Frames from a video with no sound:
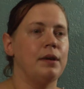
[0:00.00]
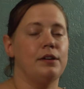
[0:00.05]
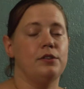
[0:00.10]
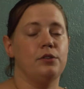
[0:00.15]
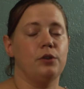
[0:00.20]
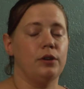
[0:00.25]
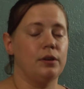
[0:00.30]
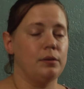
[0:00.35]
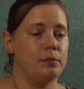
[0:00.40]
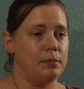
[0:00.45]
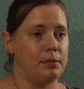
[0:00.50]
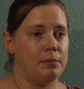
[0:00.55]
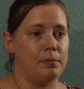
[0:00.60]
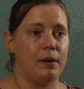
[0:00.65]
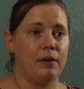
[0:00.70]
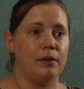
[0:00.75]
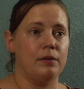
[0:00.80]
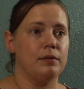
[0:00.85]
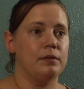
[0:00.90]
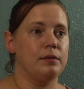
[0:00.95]
I told them
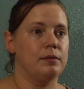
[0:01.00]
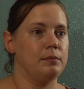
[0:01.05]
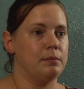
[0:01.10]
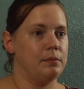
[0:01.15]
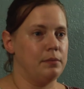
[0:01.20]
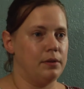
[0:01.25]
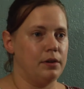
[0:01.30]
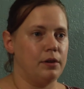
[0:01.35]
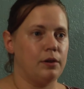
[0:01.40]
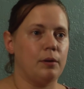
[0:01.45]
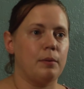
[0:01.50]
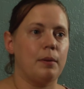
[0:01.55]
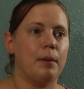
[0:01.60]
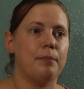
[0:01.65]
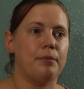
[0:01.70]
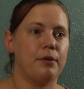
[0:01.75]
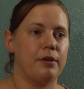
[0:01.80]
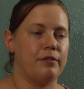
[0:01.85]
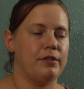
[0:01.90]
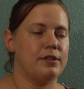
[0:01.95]
about,
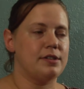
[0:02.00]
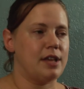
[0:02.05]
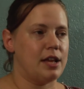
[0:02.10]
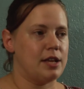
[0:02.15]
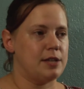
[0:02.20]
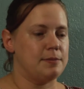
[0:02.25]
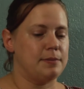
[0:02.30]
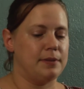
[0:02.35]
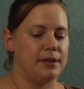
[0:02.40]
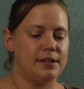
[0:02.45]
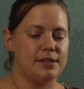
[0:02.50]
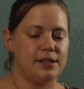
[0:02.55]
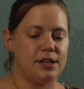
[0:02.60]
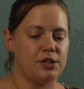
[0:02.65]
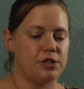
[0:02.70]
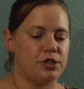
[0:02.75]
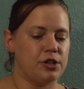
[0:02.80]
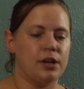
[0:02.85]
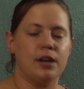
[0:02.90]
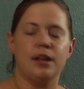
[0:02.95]
my previous
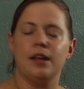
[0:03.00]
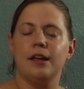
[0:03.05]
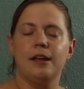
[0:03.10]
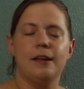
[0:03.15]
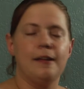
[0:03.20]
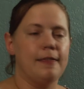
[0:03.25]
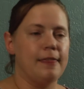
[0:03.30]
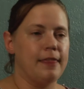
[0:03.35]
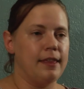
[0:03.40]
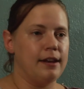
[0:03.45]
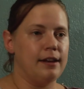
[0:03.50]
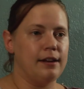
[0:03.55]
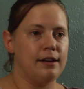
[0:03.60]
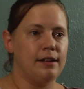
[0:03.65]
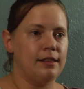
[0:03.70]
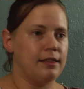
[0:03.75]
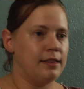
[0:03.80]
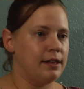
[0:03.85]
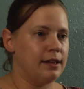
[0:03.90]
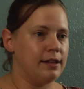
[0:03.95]
hospitalization. They
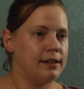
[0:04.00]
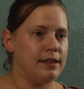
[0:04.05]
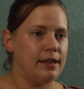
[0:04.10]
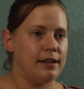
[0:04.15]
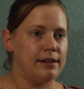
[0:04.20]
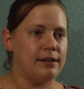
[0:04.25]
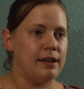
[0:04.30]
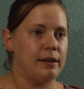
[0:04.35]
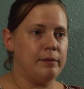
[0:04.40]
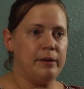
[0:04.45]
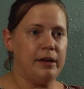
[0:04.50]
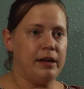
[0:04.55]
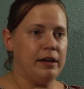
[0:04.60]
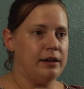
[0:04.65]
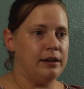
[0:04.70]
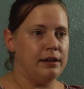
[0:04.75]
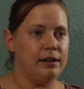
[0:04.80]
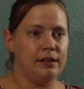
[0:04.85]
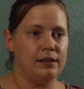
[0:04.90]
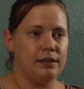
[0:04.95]
didn't think at that time it
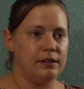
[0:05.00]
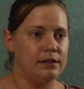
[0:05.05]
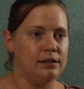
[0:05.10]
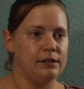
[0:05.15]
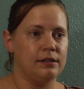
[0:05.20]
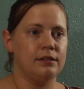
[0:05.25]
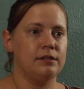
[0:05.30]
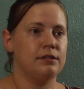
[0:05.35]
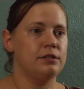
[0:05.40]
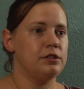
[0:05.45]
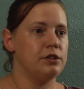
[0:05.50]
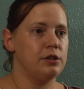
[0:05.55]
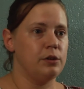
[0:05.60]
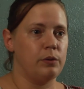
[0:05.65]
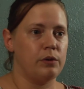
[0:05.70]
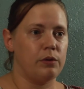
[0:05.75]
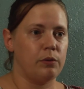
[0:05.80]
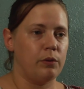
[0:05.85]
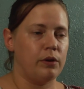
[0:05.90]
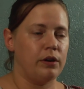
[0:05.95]
had anything to
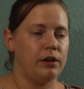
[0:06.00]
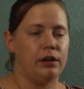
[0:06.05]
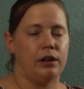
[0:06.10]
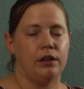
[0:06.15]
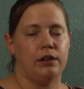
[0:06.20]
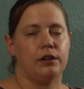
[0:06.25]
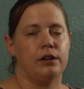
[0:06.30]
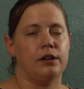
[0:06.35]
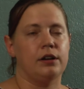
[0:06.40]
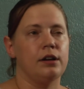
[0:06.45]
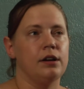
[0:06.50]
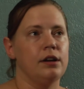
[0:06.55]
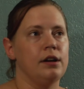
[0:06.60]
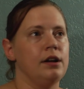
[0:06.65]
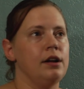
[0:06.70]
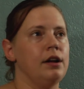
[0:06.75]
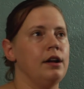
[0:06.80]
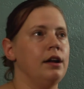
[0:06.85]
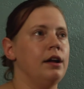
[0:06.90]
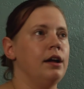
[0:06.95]
do with one another.
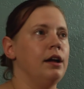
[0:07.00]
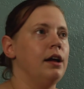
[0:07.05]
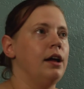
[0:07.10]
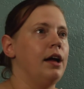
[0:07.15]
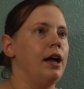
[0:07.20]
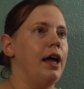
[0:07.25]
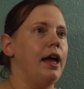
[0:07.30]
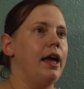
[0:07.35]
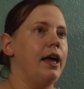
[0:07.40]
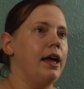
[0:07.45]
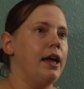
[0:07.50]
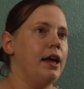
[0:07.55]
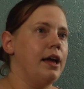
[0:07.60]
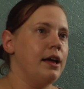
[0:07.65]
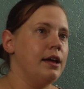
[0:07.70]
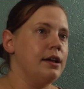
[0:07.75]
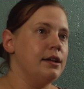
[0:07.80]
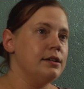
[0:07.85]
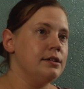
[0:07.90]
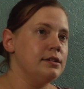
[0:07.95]

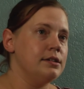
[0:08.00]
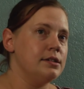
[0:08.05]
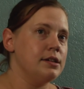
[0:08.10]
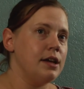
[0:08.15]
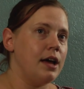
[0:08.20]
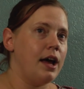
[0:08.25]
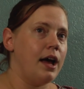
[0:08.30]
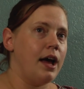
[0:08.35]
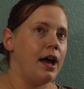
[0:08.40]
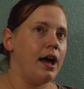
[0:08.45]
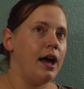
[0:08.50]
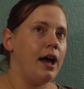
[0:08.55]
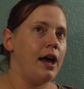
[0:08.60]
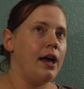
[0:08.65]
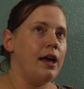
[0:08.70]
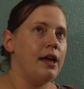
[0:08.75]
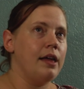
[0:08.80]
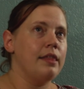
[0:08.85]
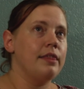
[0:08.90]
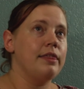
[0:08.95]
And
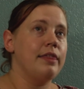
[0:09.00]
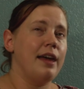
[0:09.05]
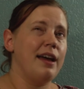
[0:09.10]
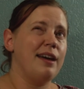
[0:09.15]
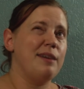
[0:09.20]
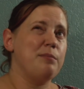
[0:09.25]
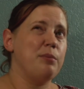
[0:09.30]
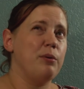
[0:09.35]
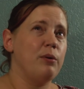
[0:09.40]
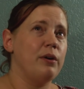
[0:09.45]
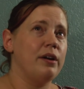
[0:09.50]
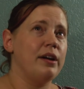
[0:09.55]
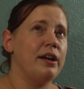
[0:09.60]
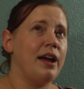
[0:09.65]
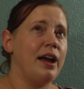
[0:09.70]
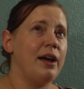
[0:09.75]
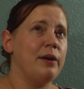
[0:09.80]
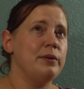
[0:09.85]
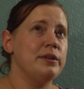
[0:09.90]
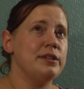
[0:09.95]
at that
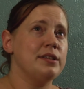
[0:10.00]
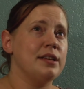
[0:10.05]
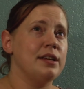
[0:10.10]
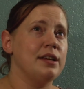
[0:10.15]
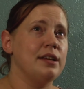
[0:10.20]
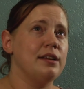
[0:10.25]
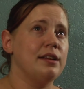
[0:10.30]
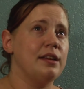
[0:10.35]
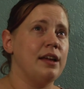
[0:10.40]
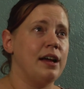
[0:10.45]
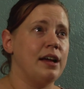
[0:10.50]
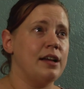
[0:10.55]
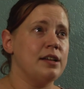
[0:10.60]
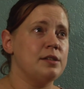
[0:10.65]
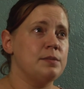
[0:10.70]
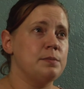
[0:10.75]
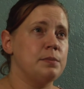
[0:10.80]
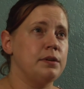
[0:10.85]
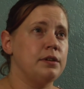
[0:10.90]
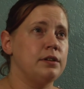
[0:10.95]
point, I was in the
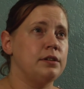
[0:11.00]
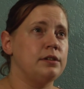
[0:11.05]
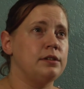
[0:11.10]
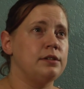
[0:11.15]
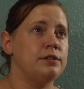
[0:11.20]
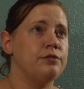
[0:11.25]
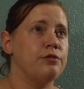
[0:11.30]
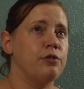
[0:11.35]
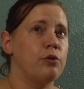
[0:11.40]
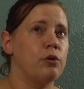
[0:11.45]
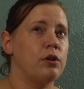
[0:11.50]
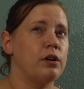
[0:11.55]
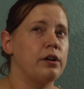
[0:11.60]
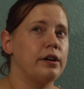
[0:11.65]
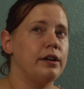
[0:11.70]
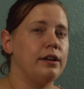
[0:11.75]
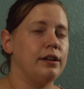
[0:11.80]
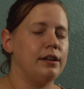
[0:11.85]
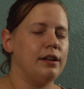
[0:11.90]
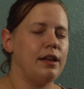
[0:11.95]
hospital for
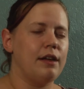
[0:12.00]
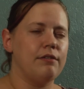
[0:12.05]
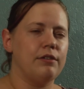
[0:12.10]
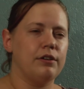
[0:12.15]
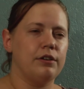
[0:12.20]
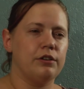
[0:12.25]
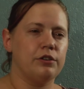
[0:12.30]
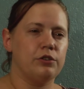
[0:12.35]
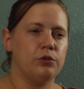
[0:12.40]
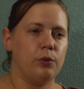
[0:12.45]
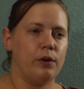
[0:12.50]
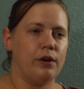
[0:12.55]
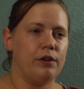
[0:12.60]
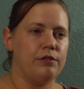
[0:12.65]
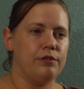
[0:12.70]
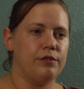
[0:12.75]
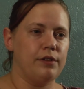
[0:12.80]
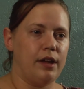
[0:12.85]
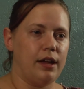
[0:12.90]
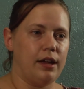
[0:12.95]
11 or
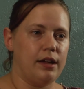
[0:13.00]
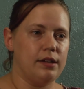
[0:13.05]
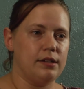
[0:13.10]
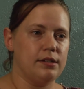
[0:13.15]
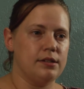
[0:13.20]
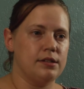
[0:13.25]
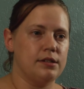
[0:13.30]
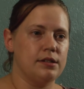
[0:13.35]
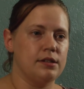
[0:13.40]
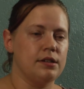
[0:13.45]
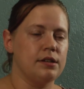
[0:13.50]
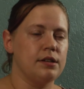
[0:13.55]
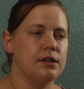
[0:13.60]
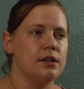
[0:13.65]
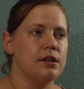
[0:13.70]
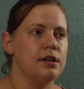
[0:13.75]
12 days.